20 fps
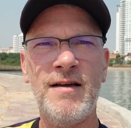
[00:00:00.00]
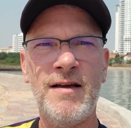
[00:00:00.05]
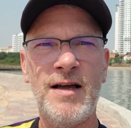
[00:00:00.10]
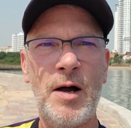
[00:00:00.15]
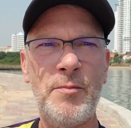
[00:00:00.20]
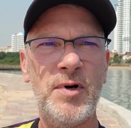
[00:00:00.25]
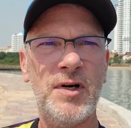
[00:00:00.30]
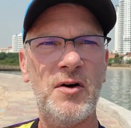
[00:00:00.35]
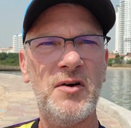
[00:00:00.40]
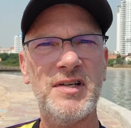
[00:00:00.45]

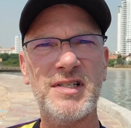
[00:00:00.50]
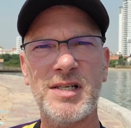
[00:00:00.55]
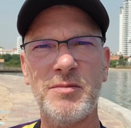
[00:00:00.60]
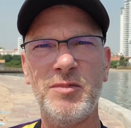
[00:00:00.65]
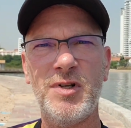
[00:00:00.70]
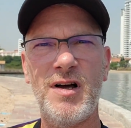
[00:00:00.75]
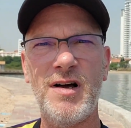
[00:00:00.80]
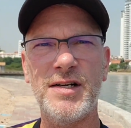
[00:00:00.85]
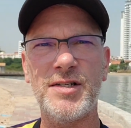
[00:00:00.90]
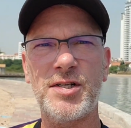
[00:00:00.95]
I'm gonna go get some
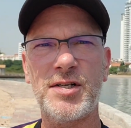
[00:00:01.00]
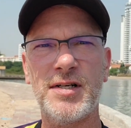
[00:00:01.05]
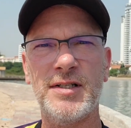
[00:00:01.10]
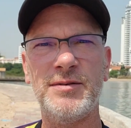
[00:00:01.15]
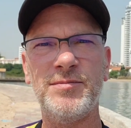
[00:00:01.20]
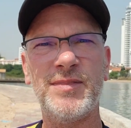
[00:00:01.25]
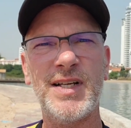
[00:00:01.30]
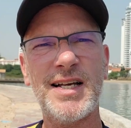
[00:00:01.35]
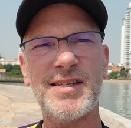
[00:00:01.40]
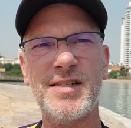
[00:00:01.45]
lunch.
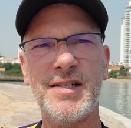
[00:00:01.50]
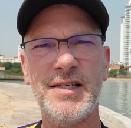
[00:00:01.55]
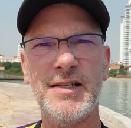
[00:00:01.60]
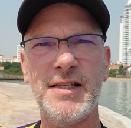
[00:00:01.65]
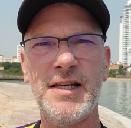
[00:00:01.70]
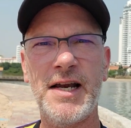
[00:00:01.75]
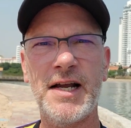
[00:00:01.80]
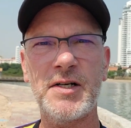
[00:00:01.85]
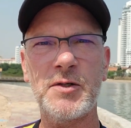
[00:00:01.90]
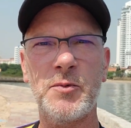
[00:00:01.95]
I'll see you in
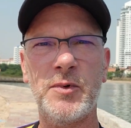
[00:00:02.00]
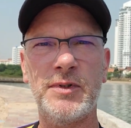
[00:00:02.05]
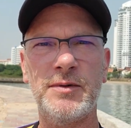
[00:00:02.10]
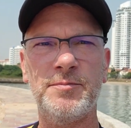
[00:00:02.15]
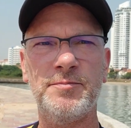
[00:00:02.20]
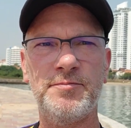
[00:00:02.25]
the next one.